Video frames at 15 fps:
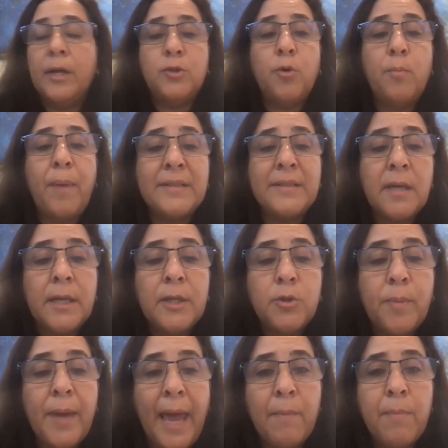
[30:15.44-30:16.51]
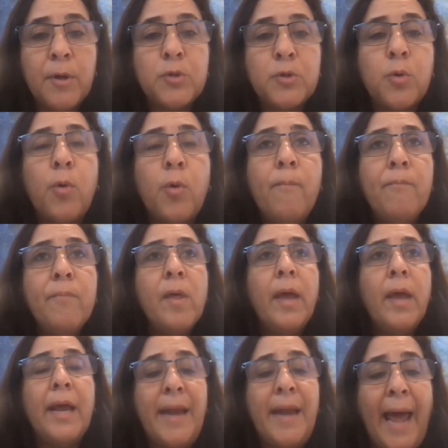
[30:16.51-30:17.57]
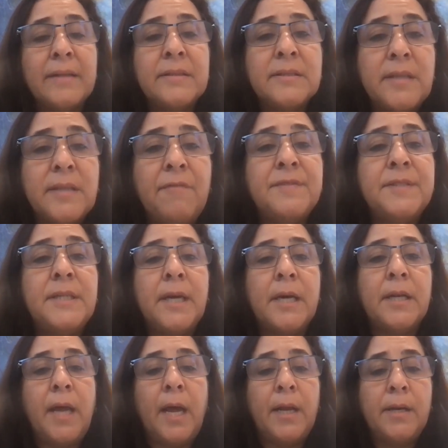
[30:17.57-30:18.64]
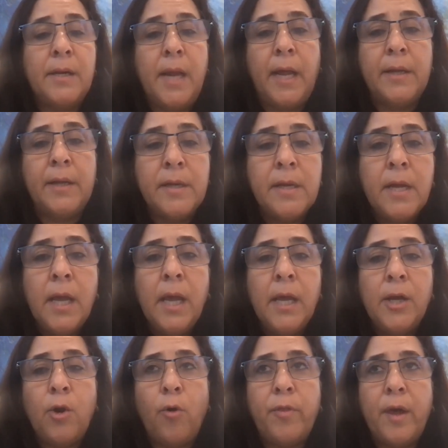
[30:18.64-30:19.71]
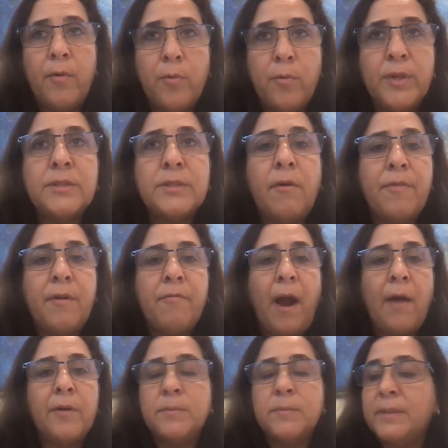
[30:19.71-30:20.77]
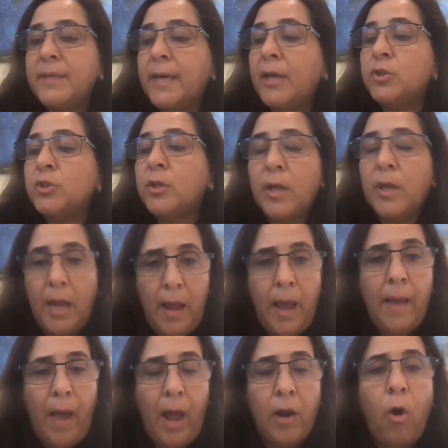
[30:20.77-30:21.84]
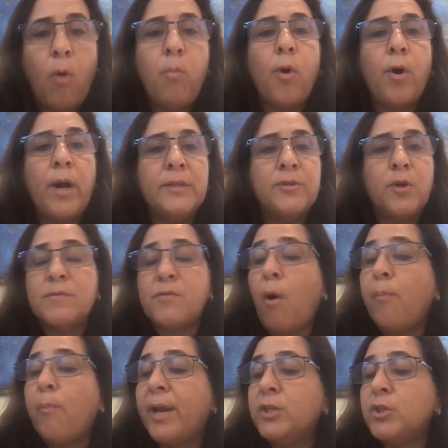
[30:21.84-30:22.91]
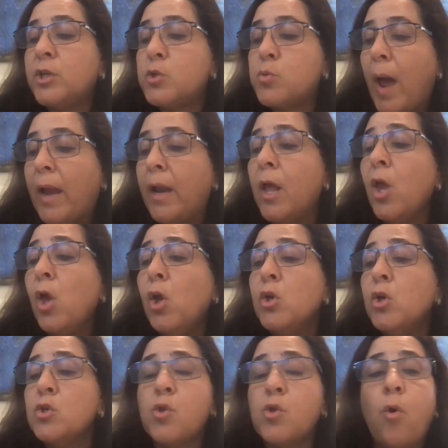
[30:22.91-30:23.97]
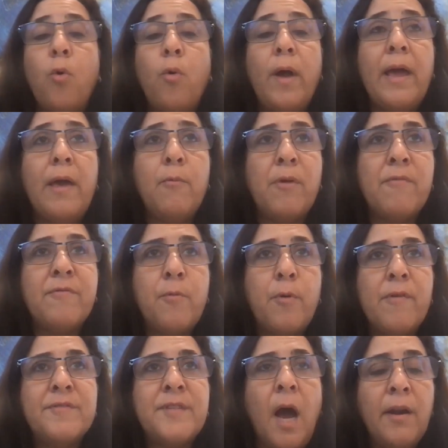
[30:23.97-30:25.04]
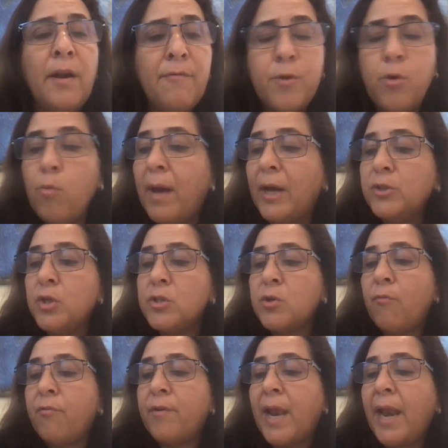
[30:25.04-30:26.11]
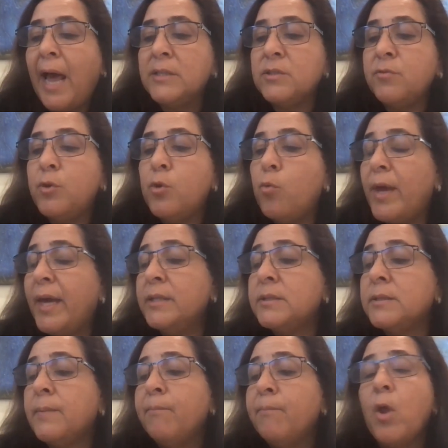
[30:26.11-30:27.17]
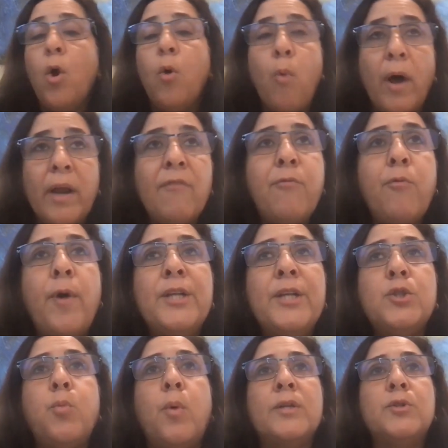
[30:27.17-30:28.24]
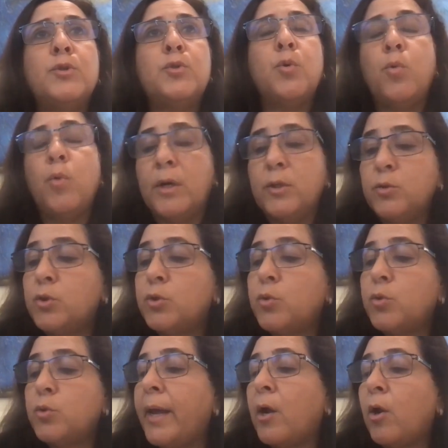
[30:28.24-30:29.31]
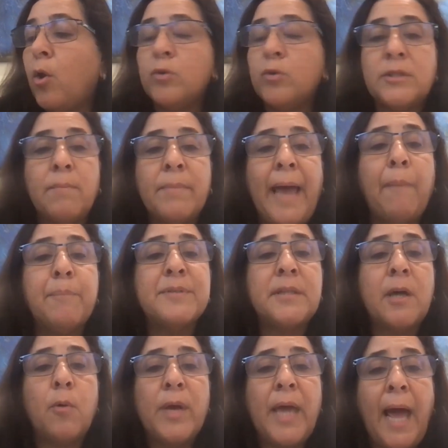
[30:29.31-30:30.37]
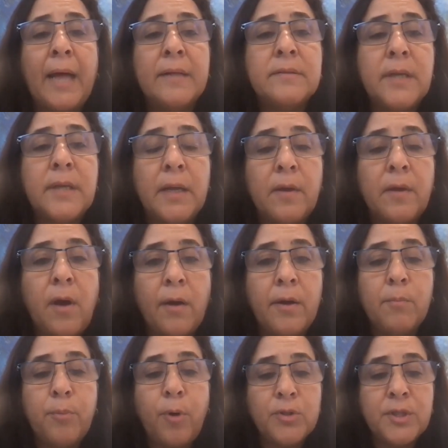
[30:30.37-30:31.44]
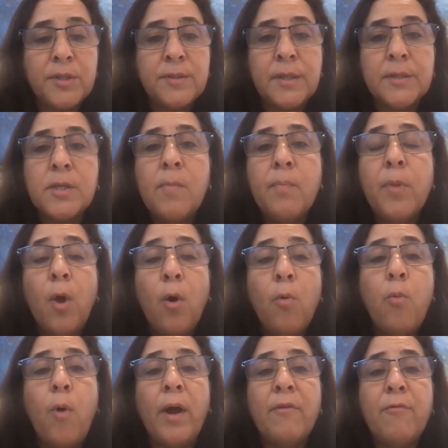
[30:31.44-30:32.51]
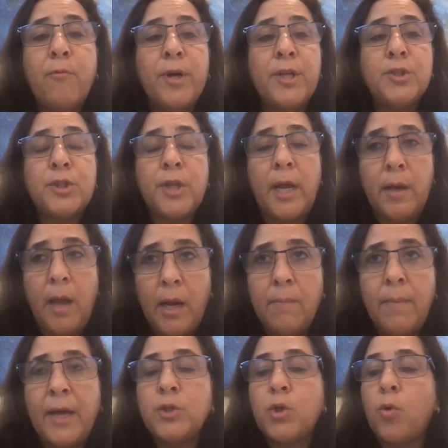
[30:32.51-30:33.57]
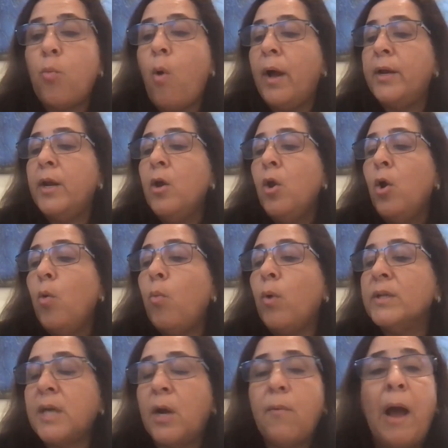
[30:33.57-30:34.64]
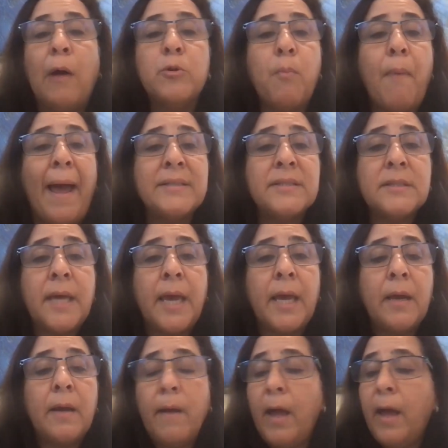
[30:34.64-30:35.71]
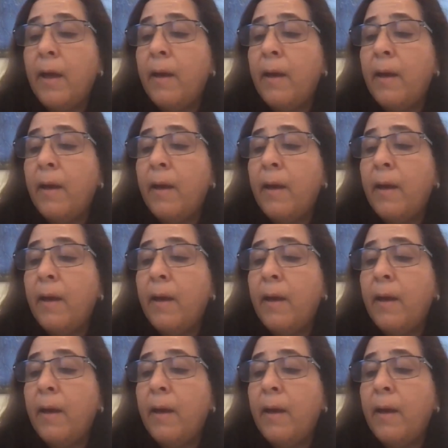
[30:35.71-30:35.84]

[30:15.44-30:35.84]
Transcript: to be able to enhance safety and you know, the risk of the virus mitigation a lot more in terms of operation as well. So we've done a few measures over the last few weeks, one of which was to try and close some gaps that we had in the current processes, one of which, and a major one, was around masking